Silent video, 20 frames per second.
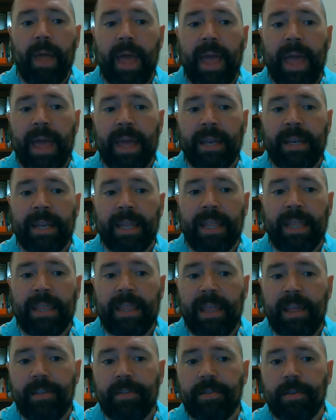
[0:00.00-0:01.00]
And
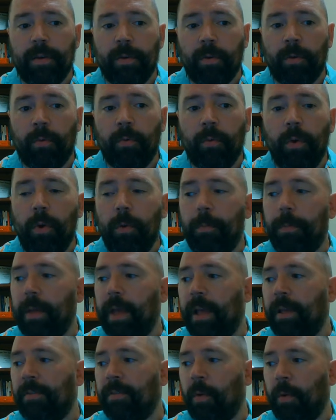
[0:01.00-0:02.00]
this group
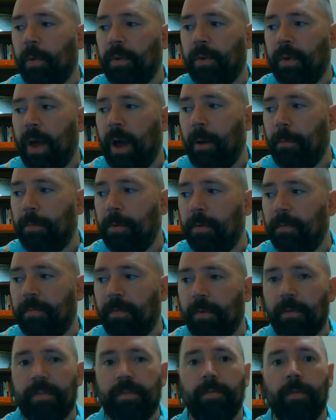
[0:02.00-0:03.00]
is going to help you,
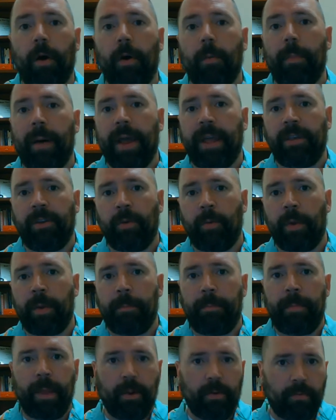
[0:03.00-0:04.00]
first of all, by
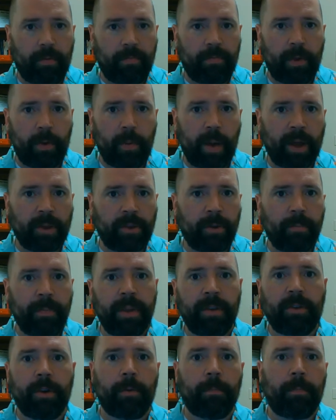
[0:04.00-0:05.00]
doing peer review on your
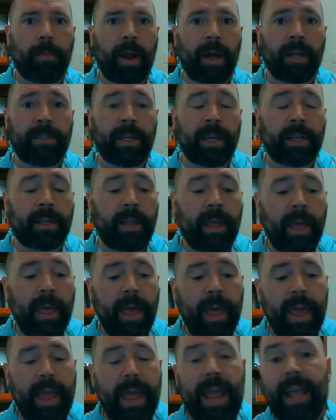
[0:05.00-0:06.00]
midterm project.
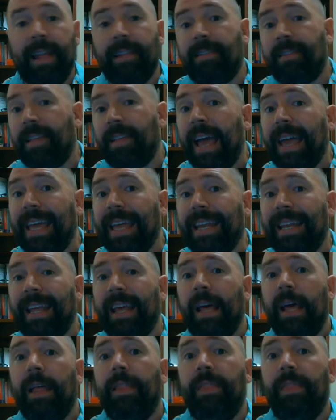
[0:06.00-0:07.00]
And second,
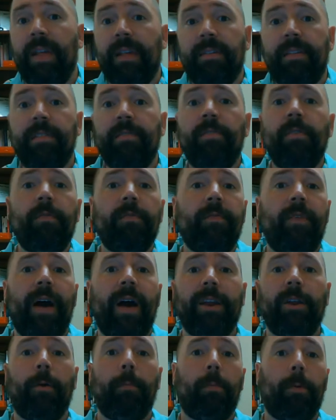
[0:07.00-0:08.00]
this is your
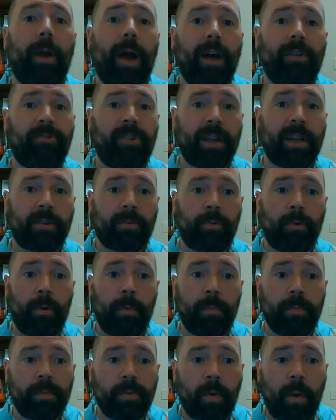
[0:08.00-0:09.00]
final project
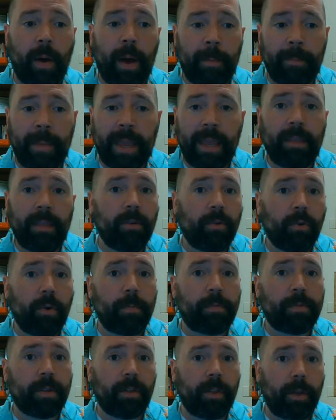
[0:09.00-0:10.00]
group. So I'm making the
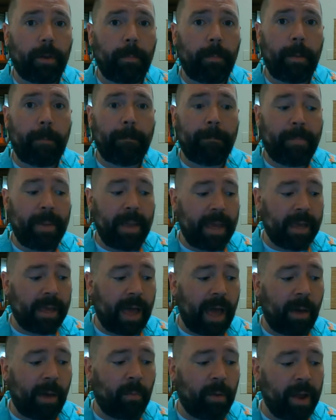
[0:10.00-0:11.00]
groups a little bit big.
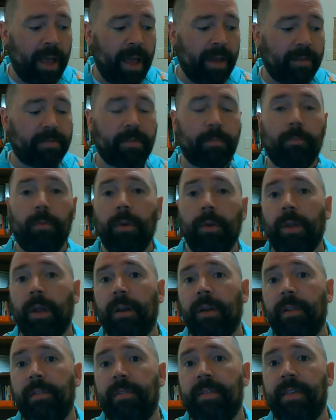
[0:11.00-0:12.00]
I want to have some
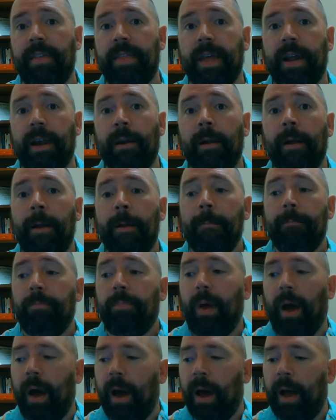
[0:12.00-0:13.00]
redundancy there.
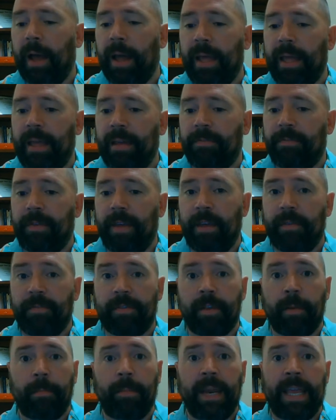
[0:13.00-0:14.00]
If
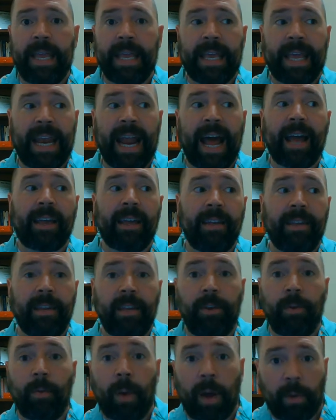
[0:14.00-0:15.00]
somebody cannot
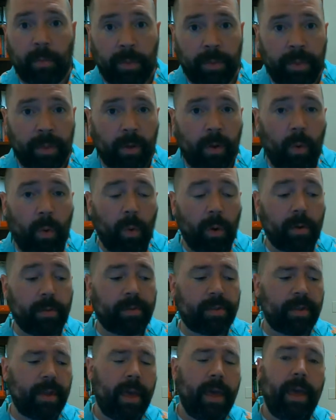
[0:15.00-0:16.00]
continue on with the
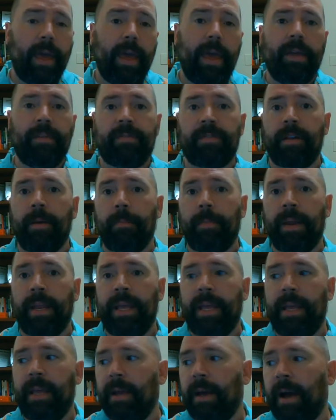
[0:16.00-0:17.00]
course, if
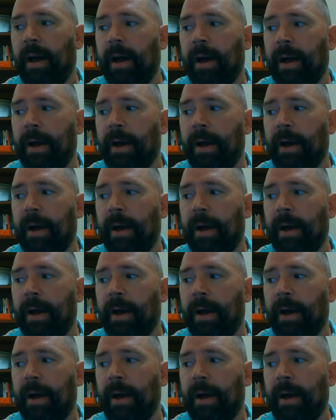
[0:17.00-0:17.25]
somebody